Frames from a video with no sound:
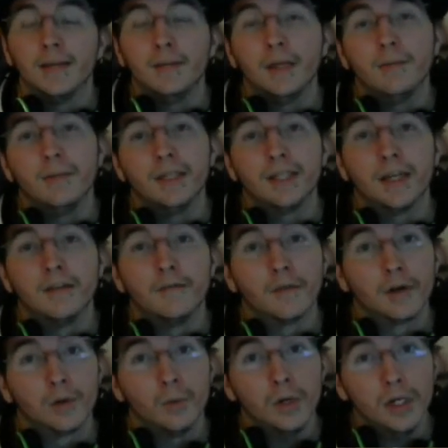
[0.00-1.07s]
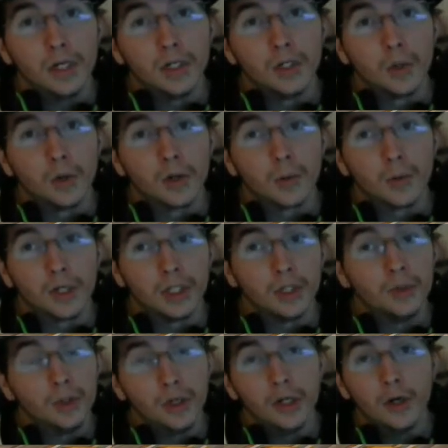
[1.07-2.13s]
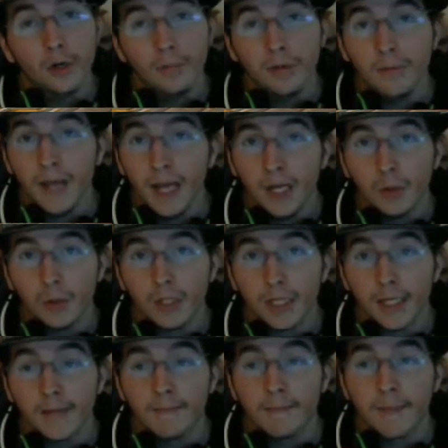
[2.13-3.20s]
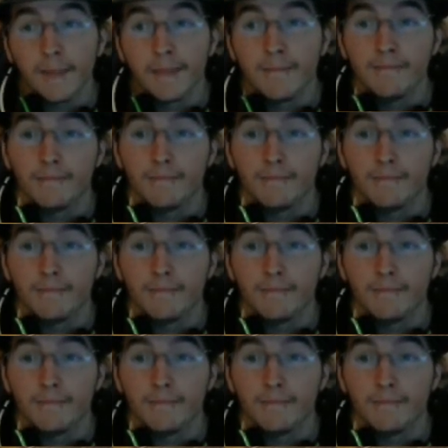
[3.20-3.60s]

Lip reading: Same can be said for a wooden door, which you could open manually,